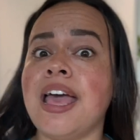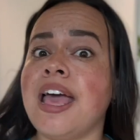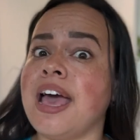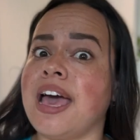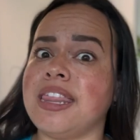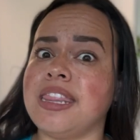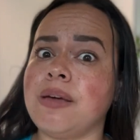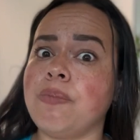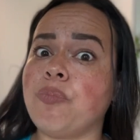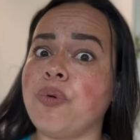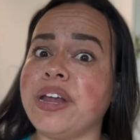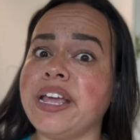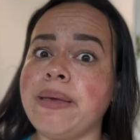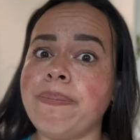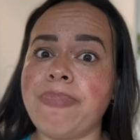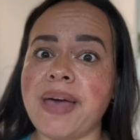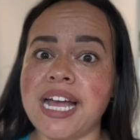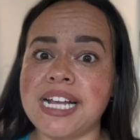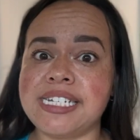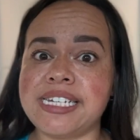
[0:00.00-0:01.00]
and then bring it
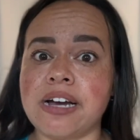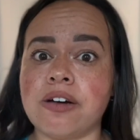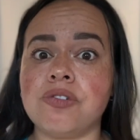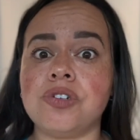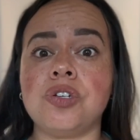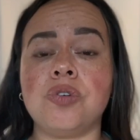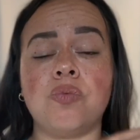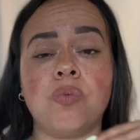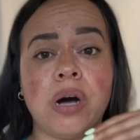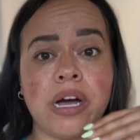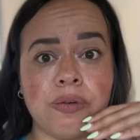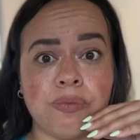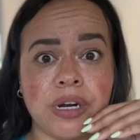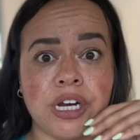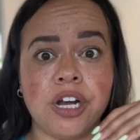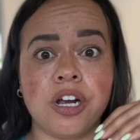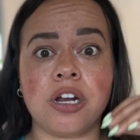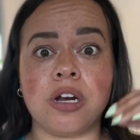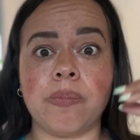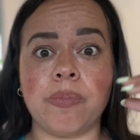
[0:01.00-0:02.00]
back down to 1 when
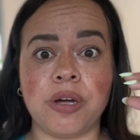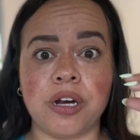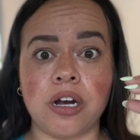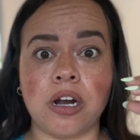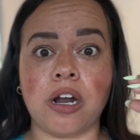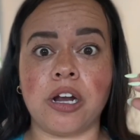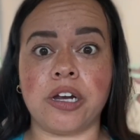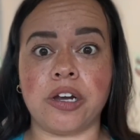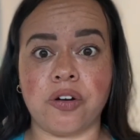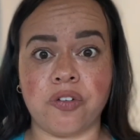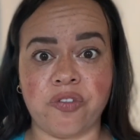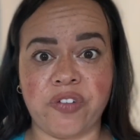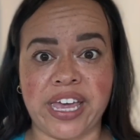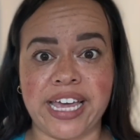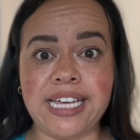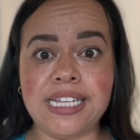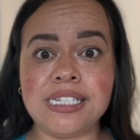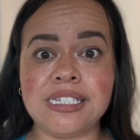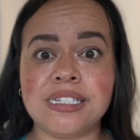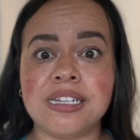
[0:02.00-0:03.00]
you're gonna put it on your
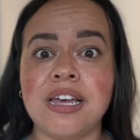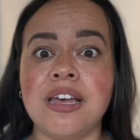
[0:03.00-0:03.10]
face.